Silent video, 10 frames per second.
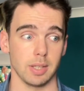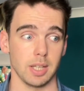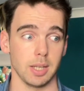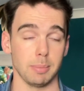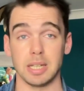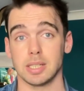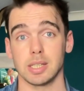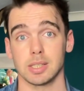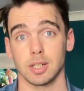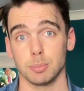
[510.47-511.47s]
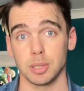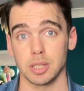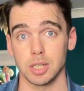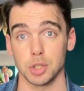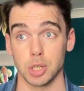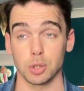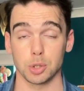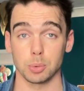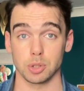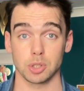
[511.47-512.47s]
the meetings held by the
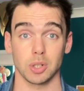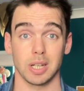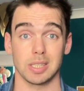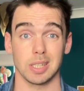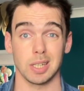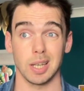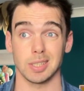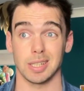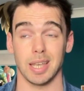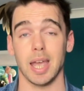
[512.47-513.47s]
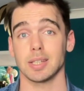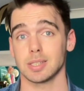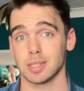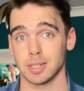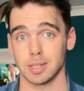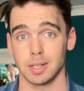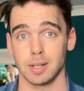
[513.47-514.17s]
Geological Society as a guest.